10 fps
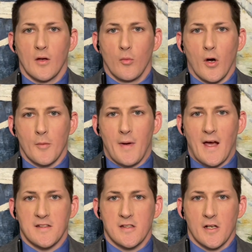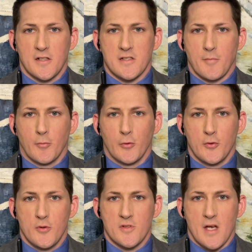Welcome back to the Unacceptable
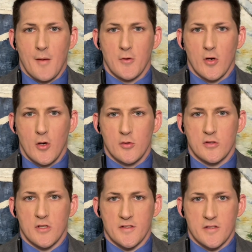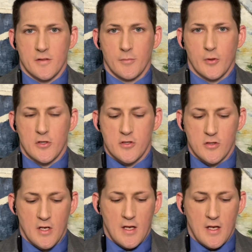News. I'm your host, Justin Bush.